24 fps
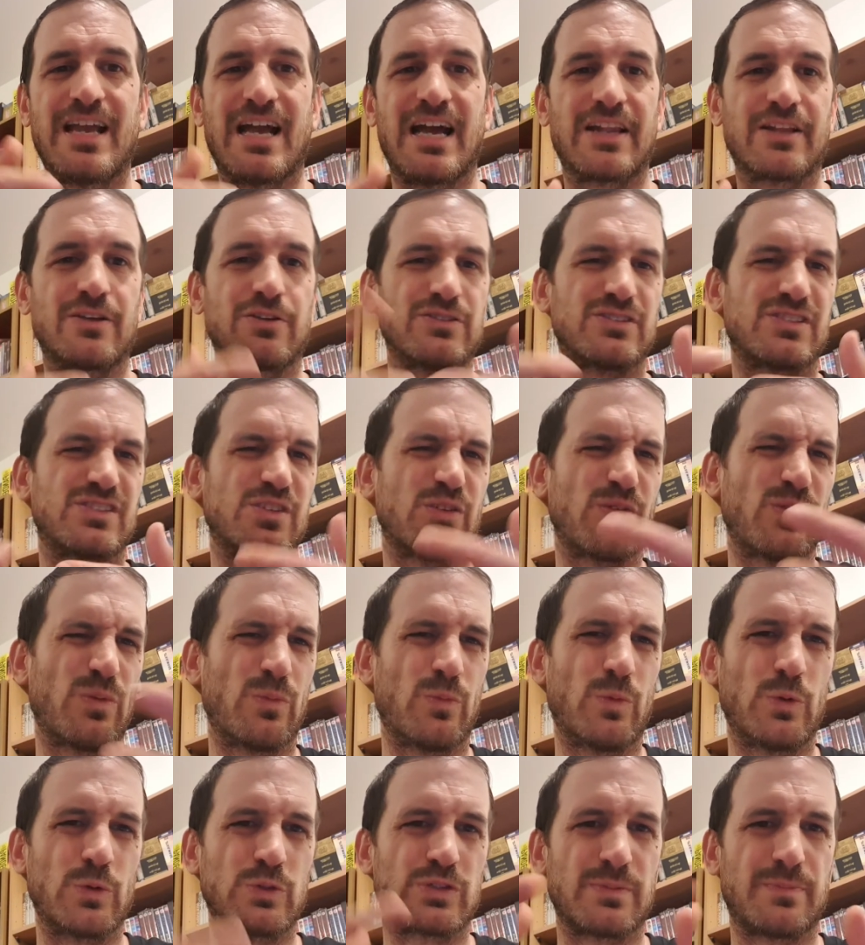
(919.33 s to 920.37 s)
And I got to solve the
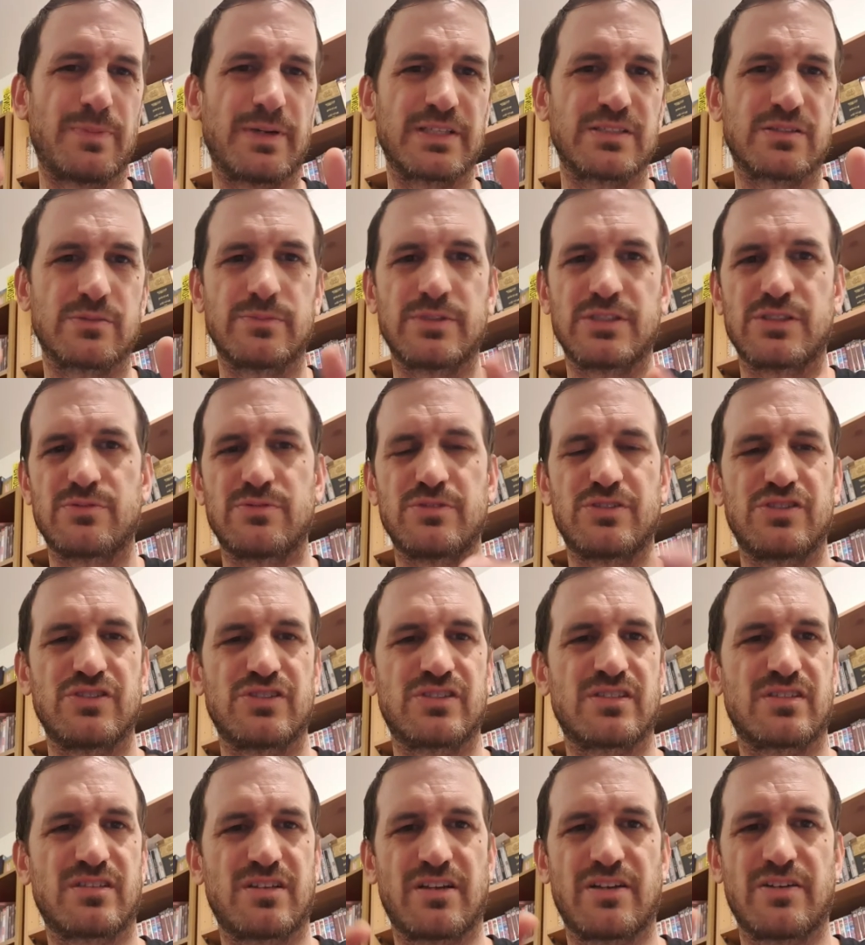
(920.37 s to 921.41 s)
water puzzle, which was
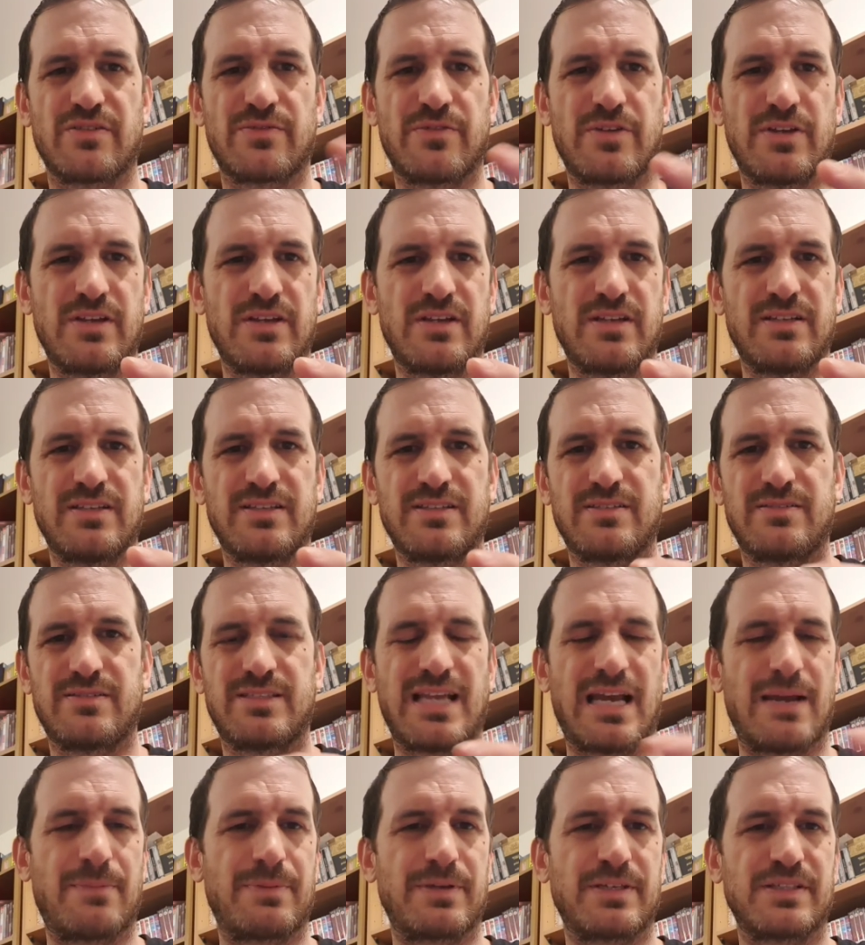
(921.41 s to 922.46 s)
just kind of
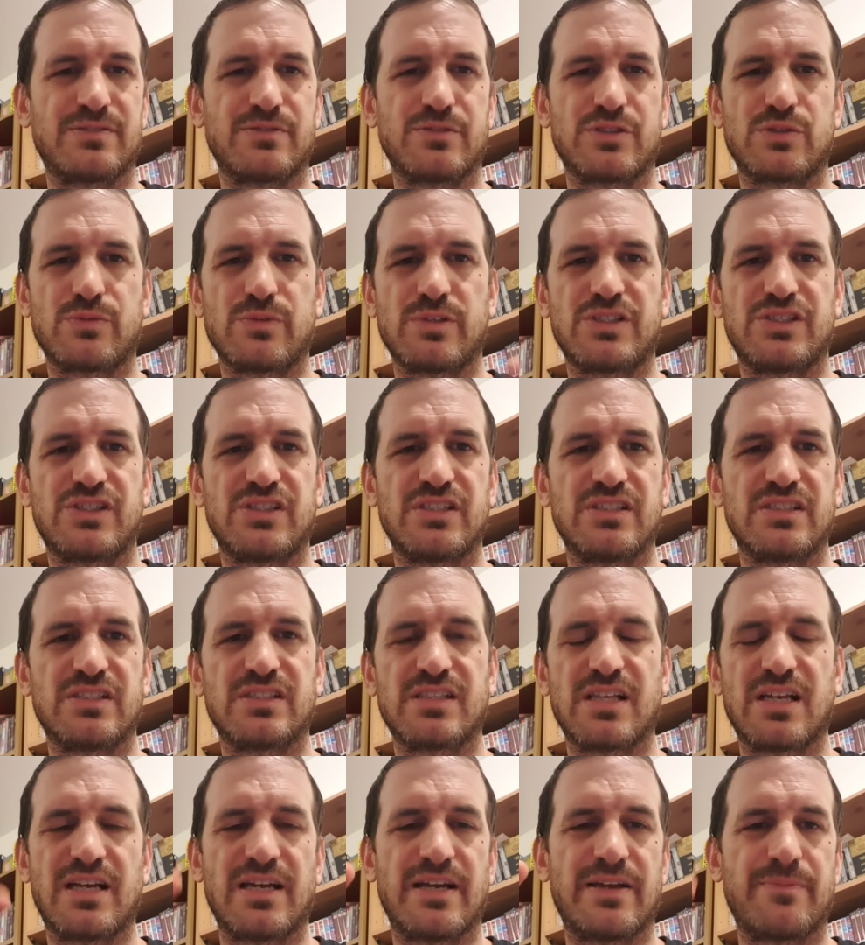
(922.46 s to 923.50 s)
tapping some
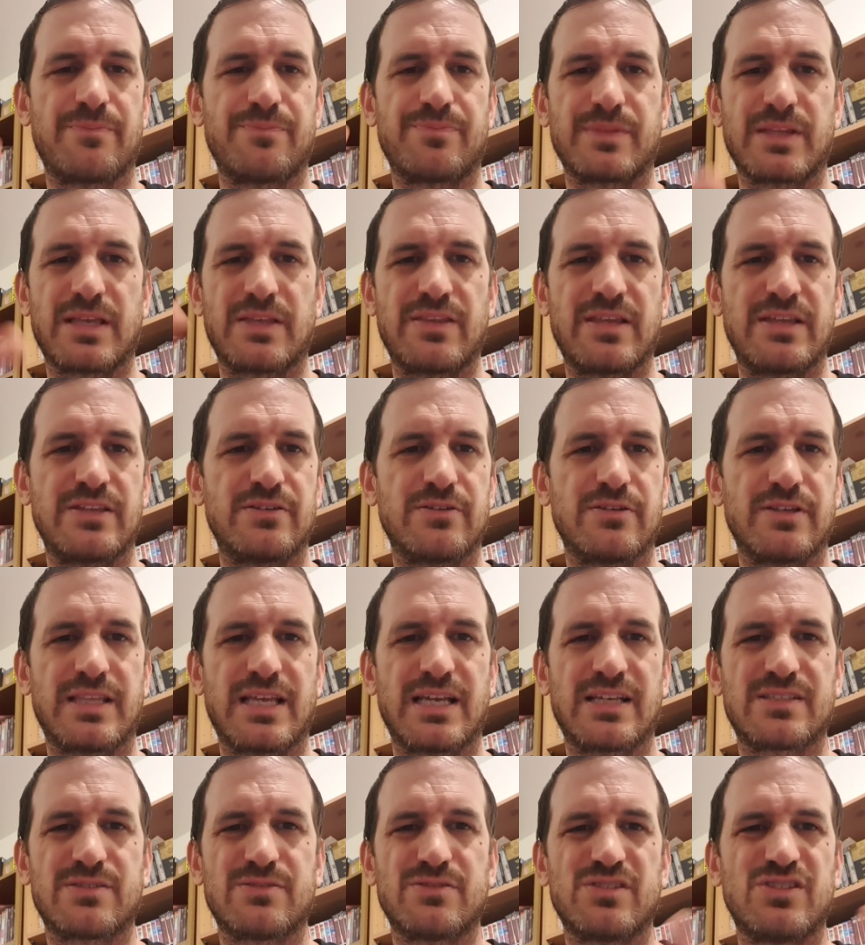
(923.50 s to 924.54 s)
switches um, and then doing
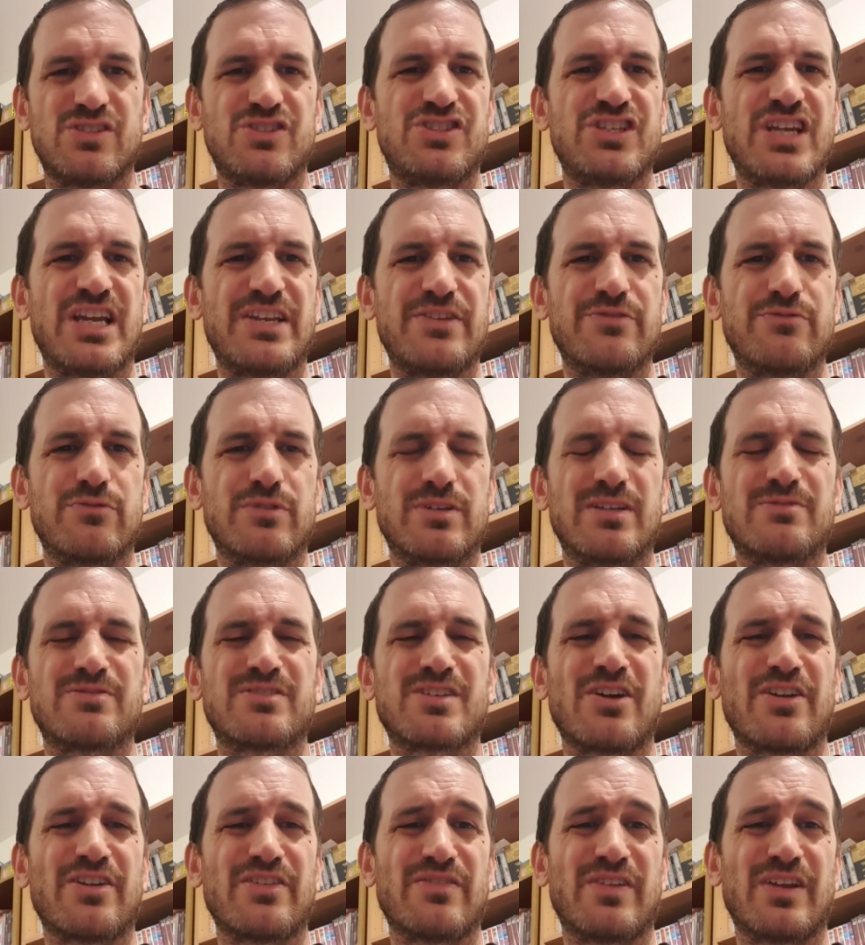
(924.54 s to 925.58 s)
that. So it's a general, it was
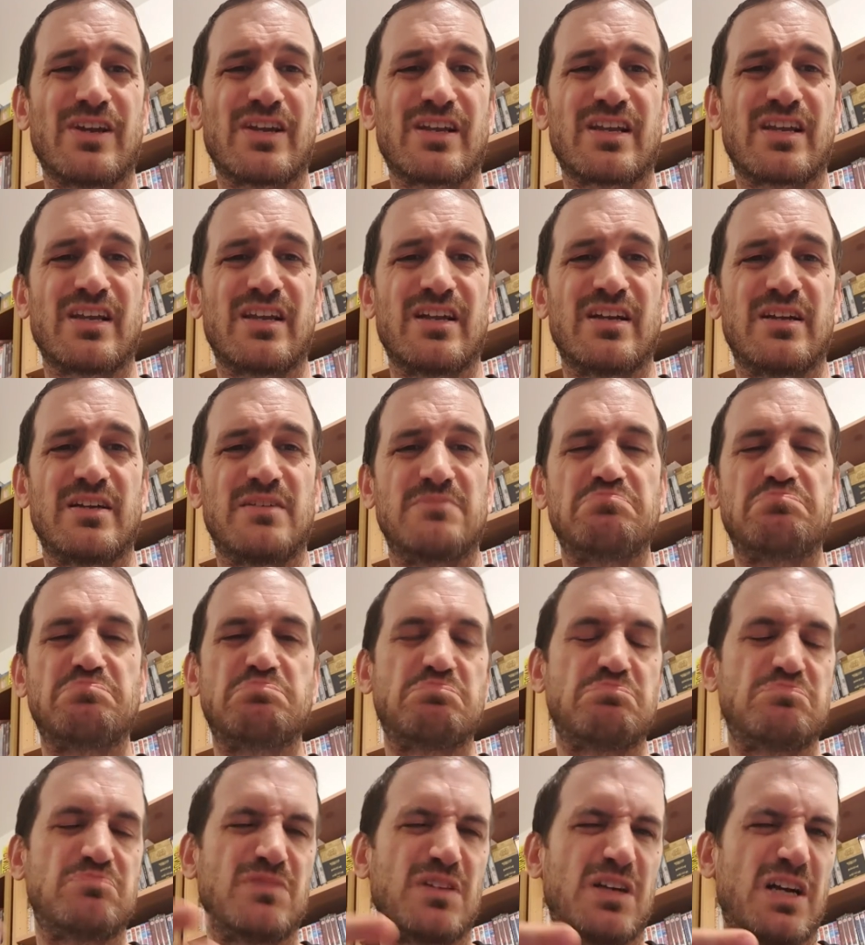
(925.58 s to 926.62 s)
kind of like
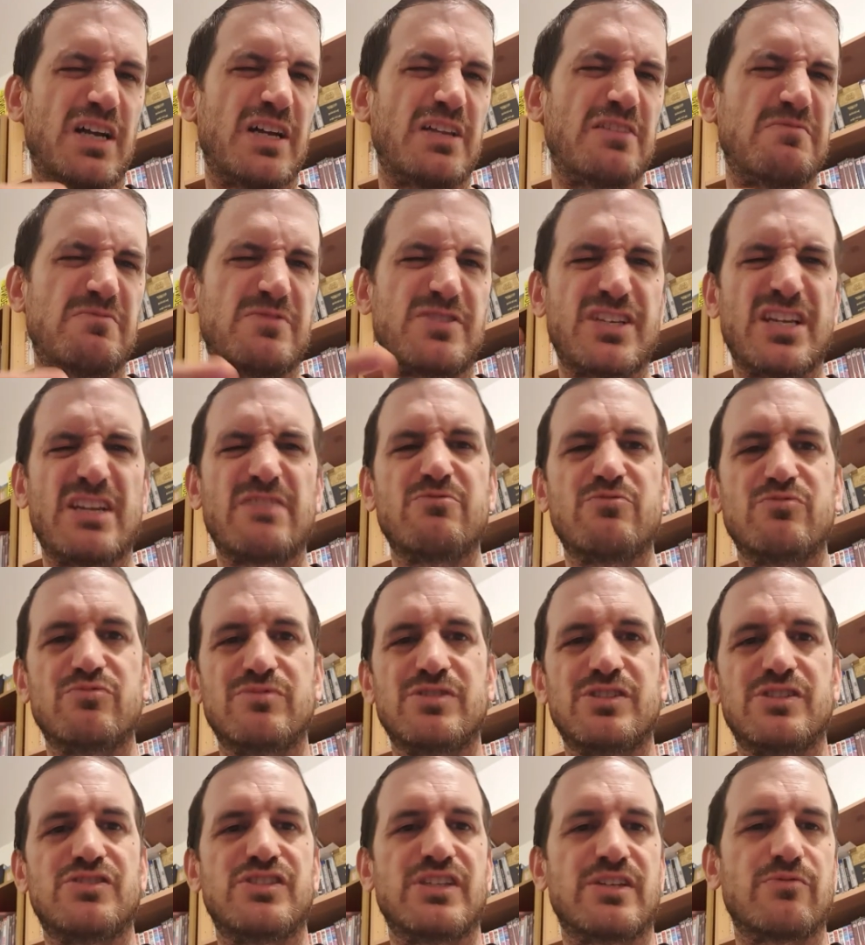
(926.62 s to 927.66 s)
a gen,
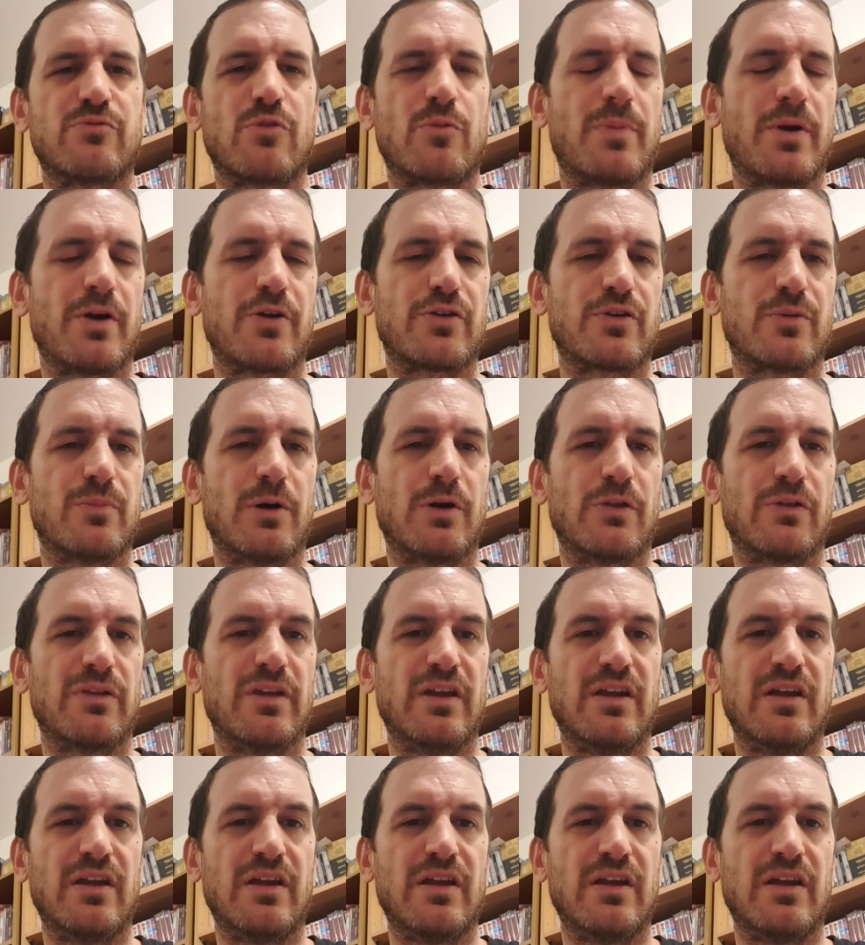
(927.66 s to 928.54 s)
general Pokemon